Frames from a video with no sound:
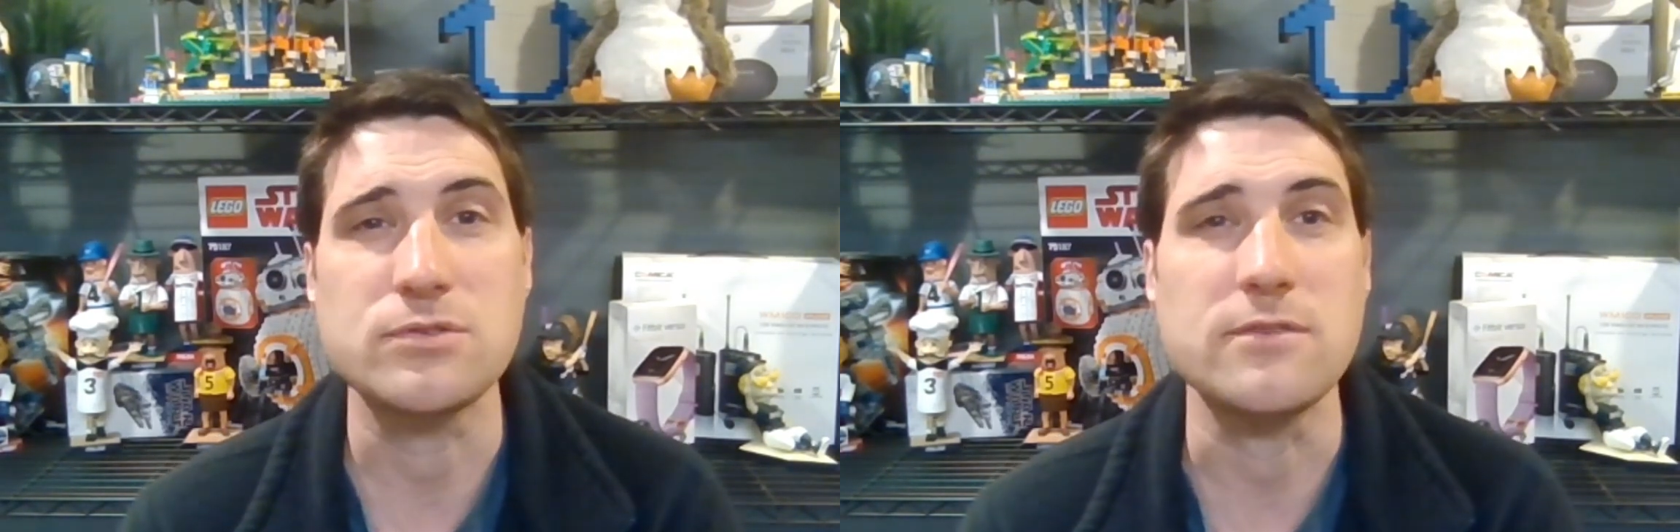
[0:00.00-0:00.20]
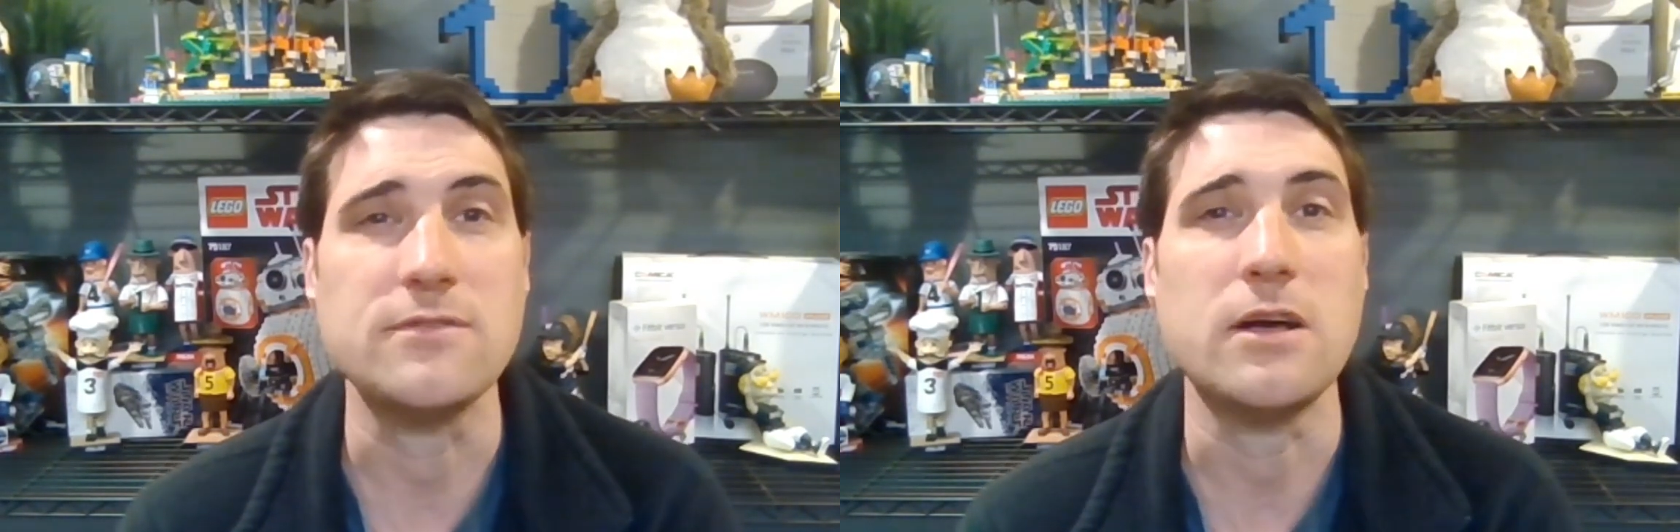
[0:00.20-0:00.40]

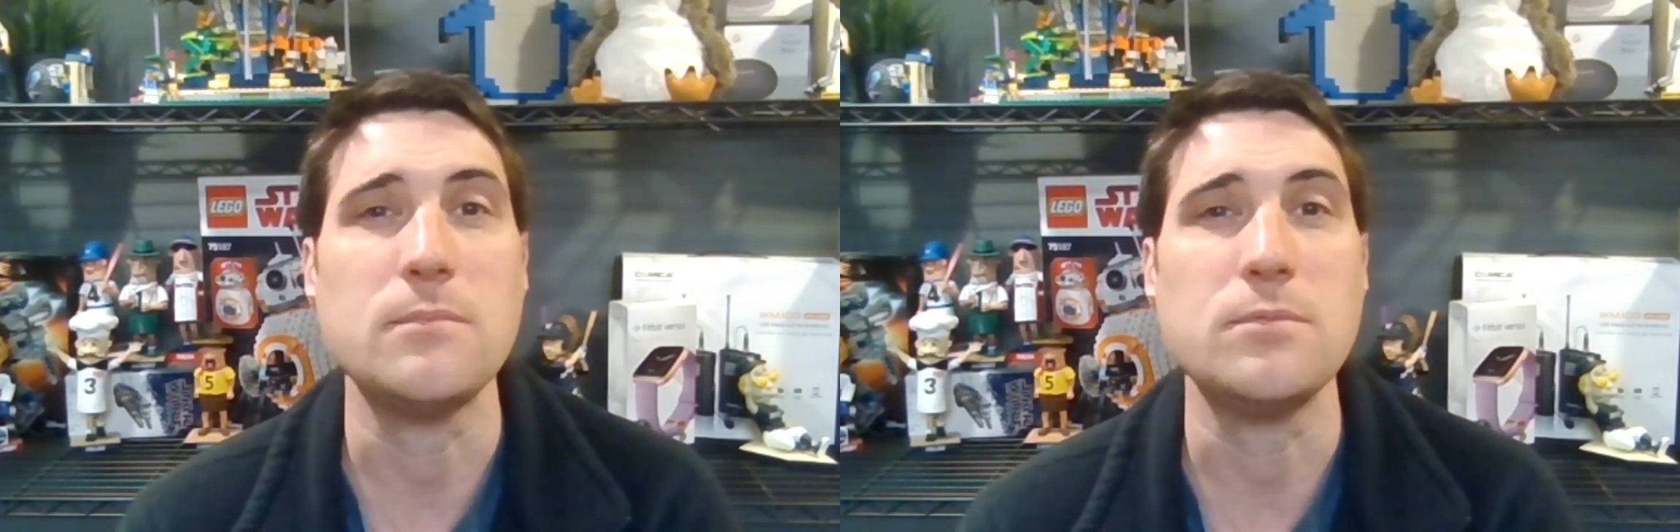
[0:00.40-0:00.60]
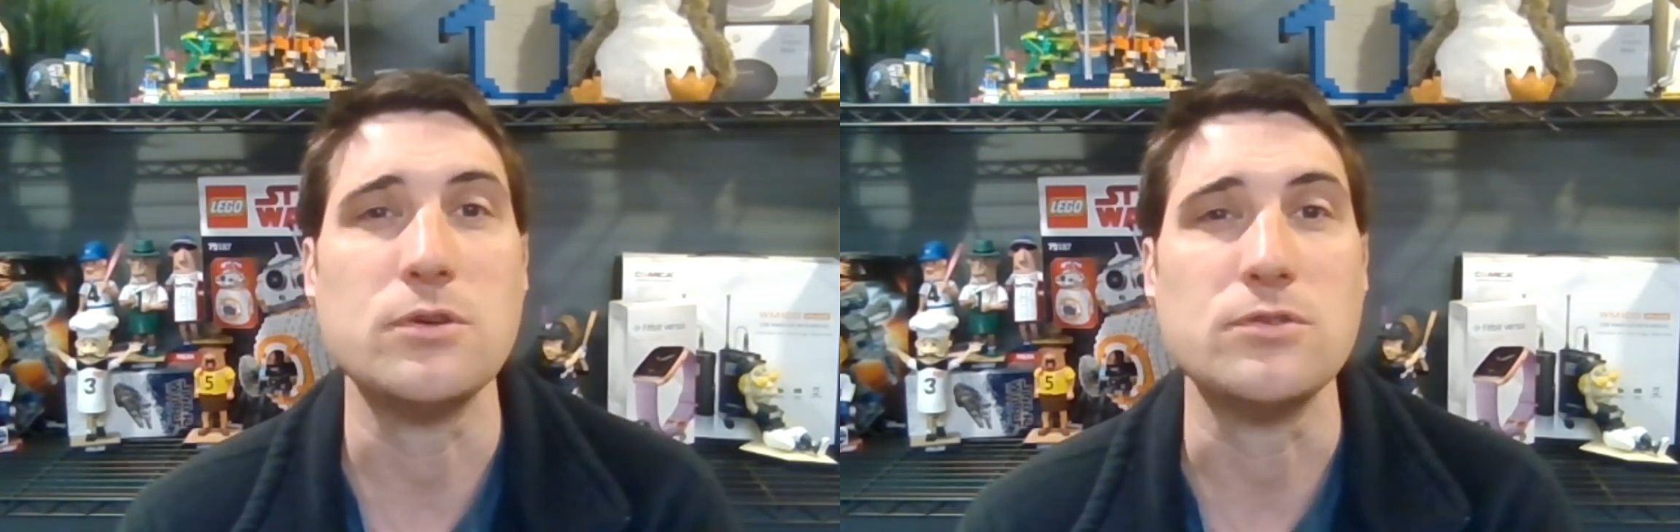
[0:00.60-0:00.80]
or even
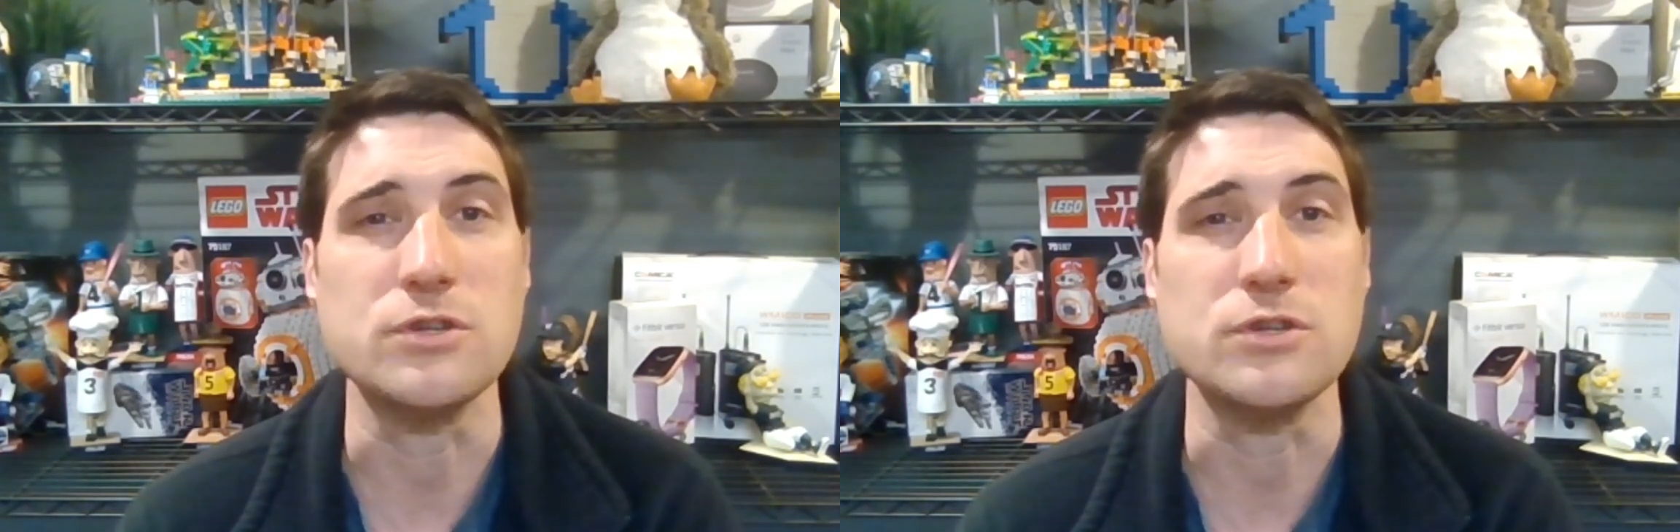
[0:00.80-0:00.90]
upload